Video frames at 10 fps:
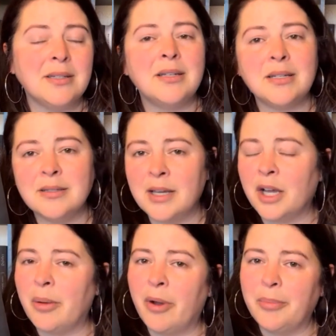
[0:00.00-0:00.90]
And Dean's
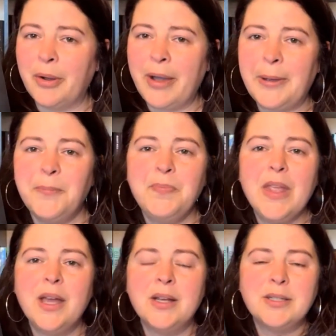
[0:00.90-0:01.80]
like, I'm on my way.
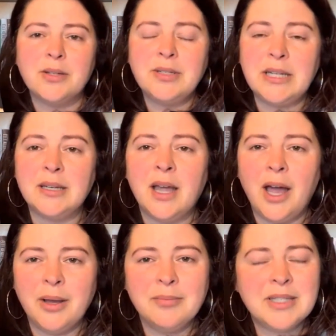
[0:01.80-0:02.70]
So Dean
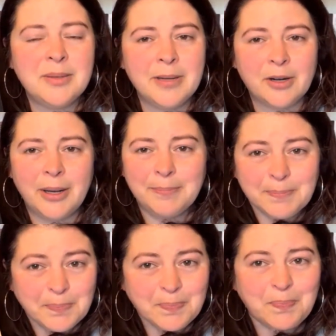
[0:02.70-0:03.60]
comes to pick her up.
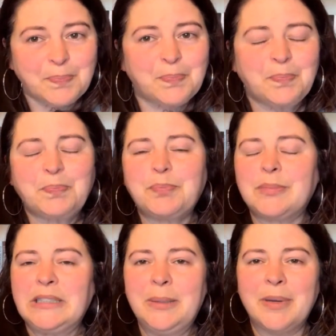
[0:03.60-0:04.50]

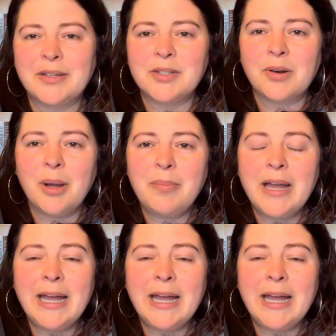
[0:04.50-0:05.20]
He picks her up.